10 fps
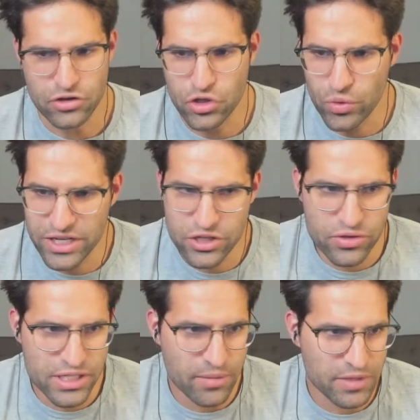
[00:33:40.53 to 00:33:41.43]
Now, should we
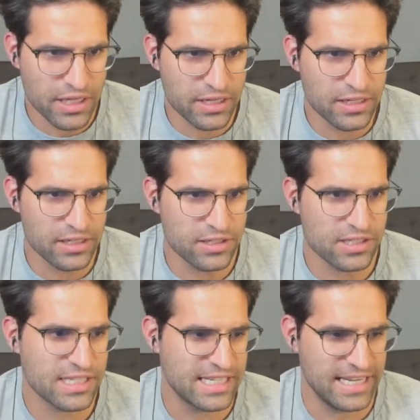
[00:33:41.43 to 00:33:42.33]
do something a
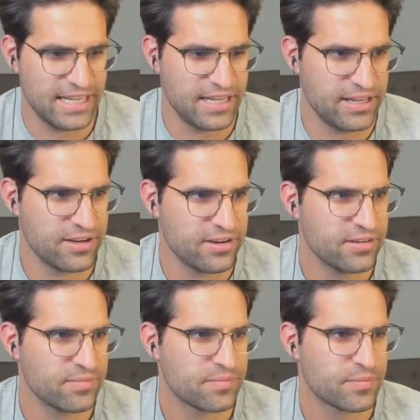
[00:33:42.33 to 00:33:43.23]
little sneaky
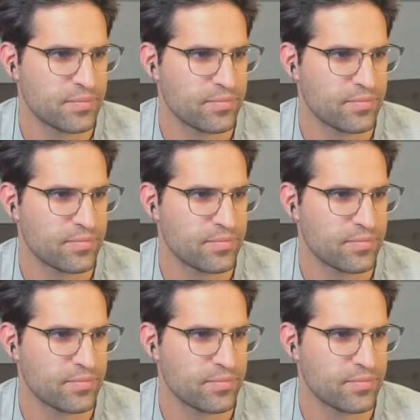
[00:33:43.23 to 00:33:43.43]
here?